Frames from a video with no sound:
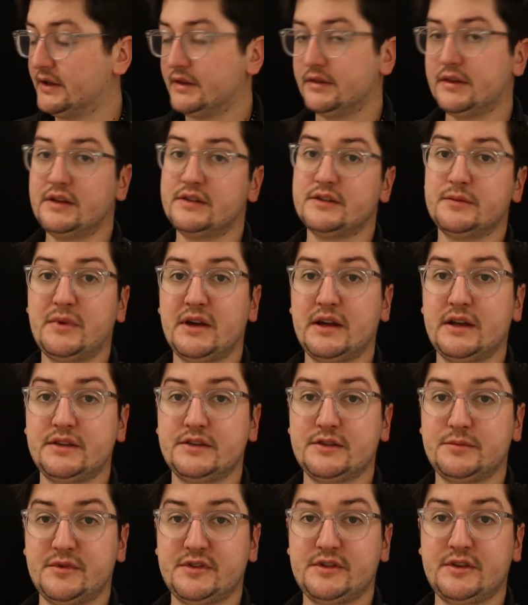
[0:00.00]
These are
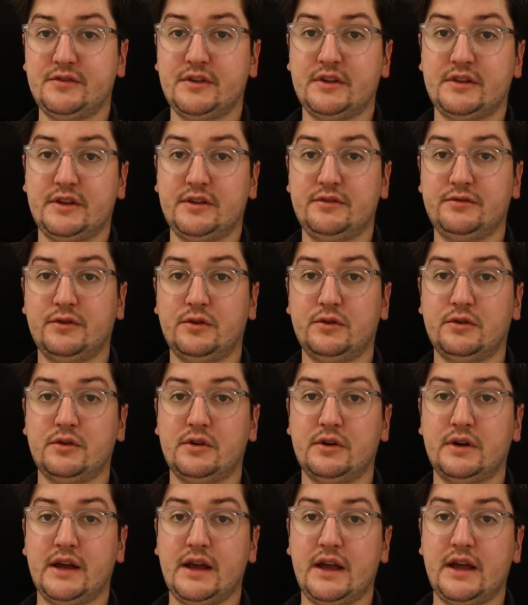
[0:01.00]
made specifically
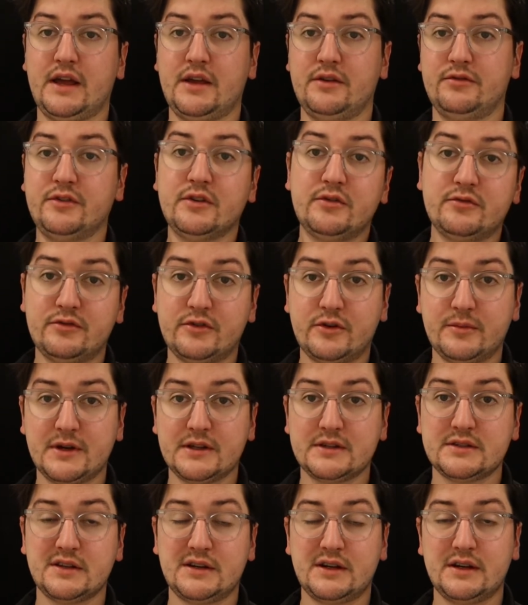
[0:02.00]
for a film
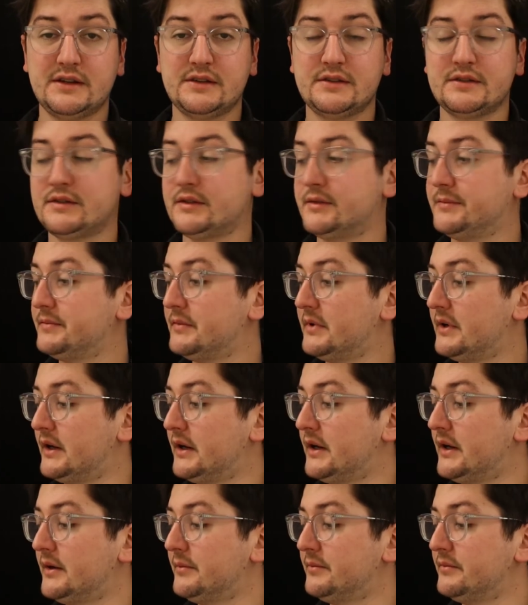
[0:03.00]
format size.
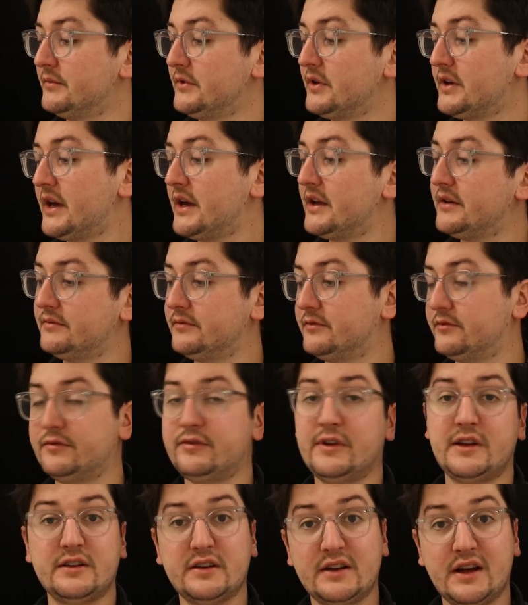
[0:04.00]
You can
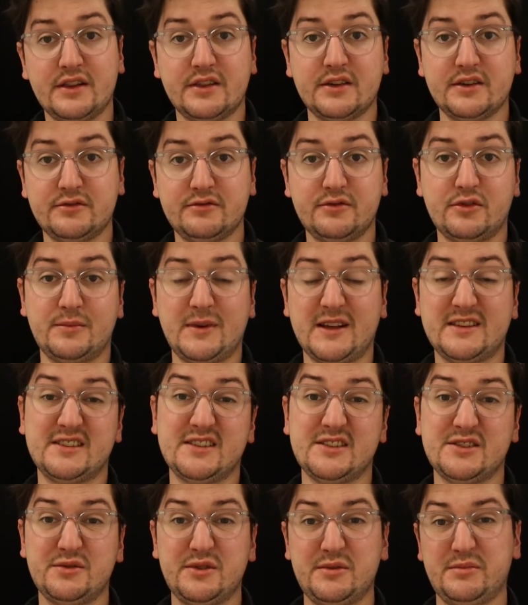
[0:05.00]
fit other formats
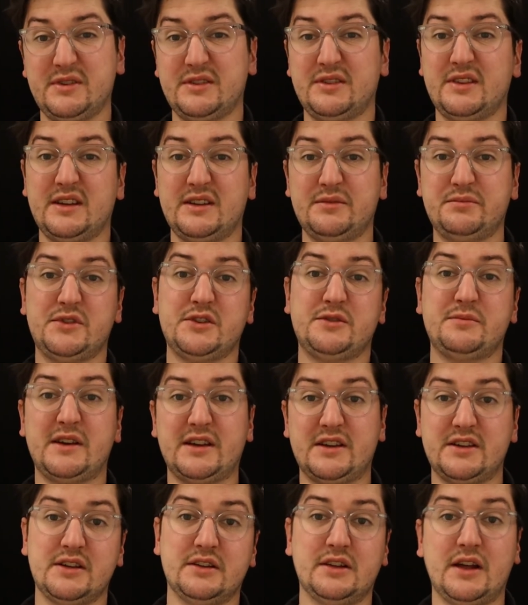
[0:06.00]
into it, but they just
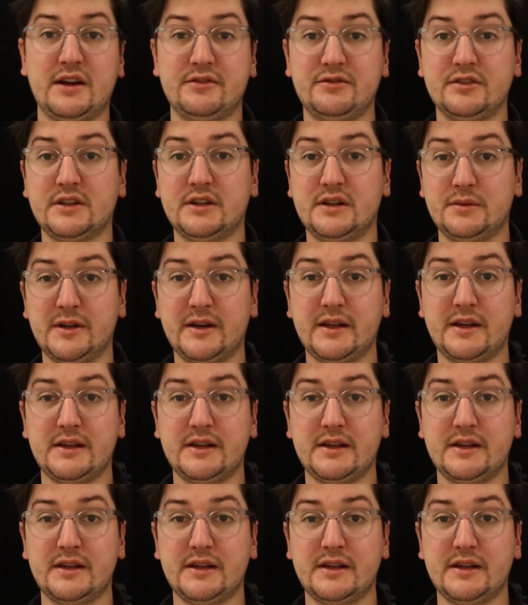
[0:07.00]
make life a little bit